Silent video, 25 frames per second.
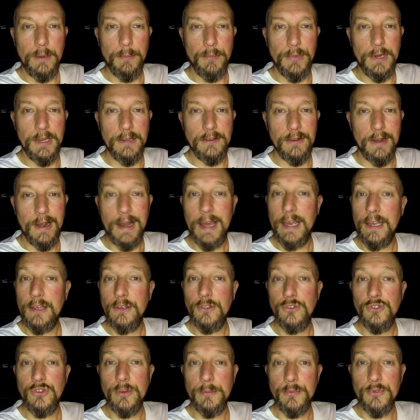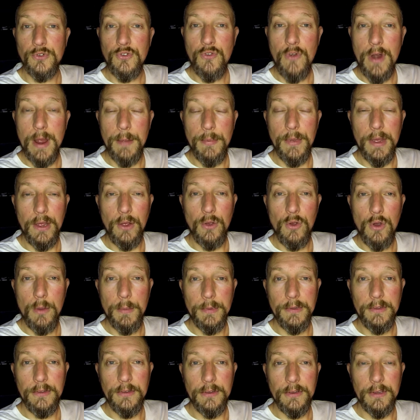Please like, subscribe and
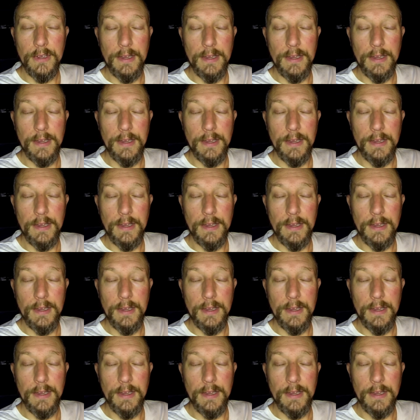comment,